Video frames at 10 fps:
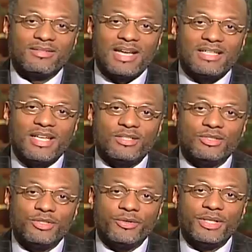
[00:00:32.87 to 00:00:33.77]
got that
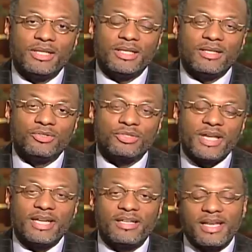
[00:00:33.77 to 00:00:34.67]
discerning and
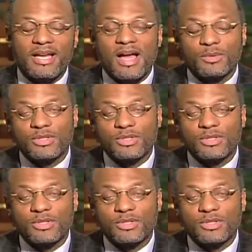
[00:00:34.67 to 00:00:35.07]
understanding that God was